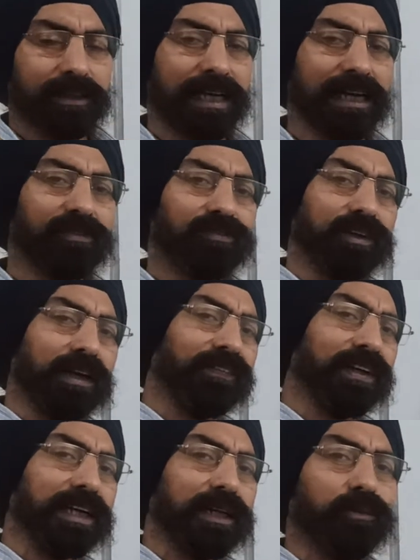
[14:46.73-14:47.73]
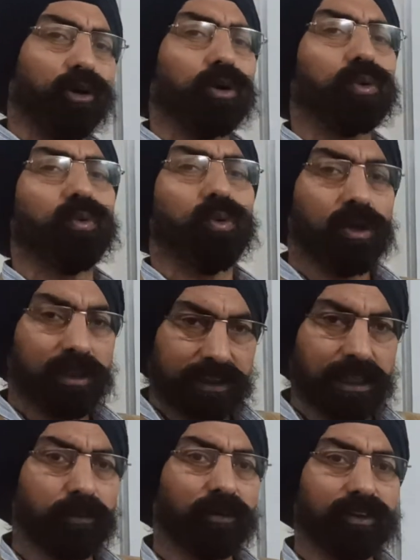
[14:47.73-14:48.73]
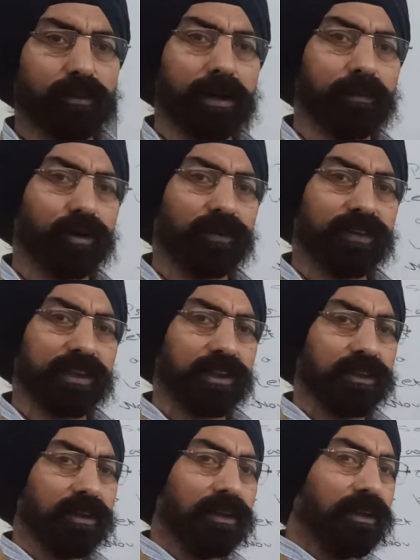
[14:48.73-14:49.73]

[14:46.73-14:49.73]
then F definitely belongs to some of the member of this